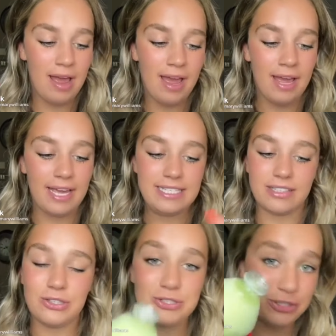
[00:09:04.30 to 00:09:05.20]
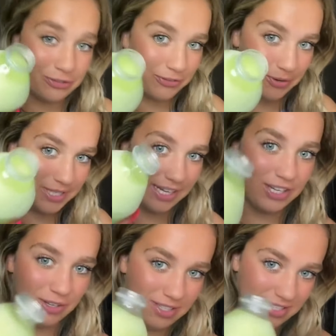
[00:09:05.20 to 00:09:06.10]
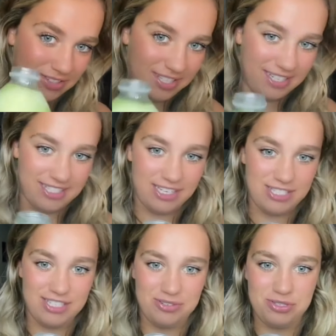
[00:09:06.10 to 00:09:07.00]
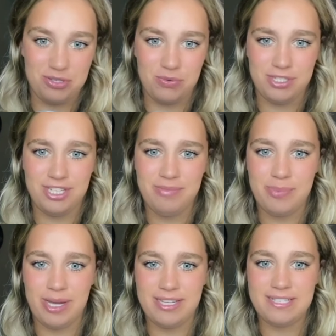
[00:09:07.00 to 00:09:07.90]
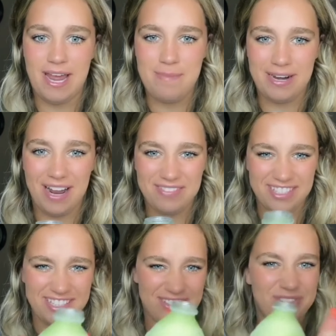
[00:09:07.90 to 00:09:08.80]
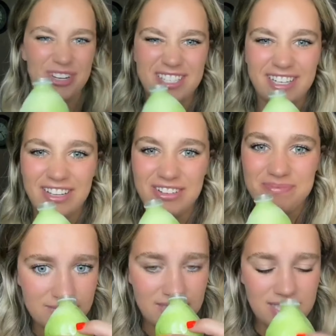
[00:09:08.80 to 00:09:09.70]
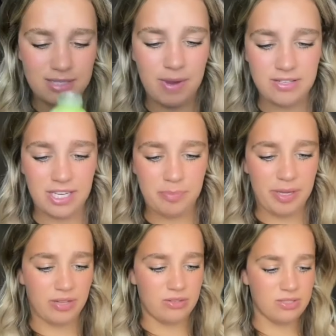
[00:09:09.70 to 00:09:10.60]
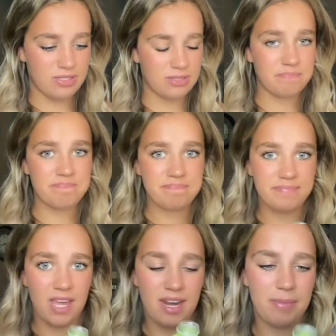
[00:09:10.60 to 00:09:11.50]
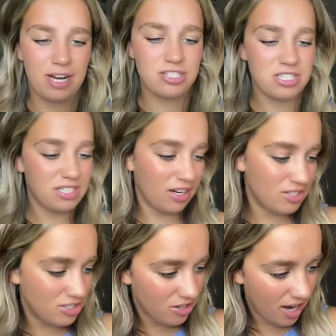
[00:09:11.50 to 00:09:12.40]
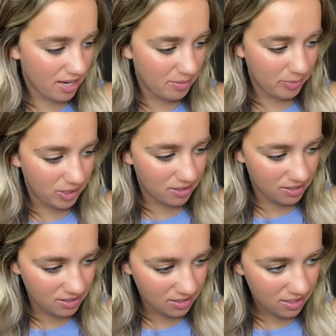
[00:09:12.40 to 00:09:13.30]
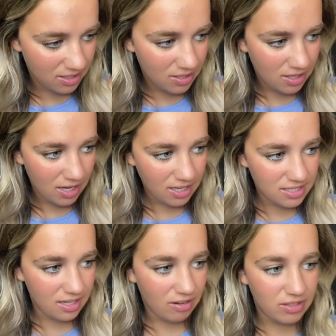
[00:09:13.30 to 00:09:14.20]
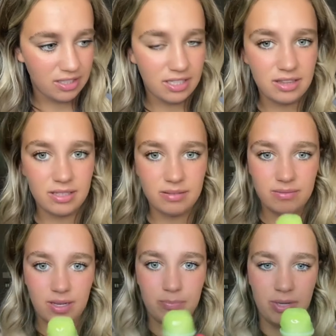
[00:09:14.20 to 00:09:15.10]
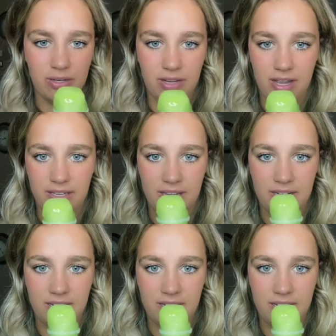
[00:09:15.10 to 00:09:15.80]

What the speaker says: it's a little too frozen. You can still see it's like still squishy, but I might have to like defrost it a little. It smells like pickles, and I'm actually scared to try it because I did not really like the pickled cotton candy.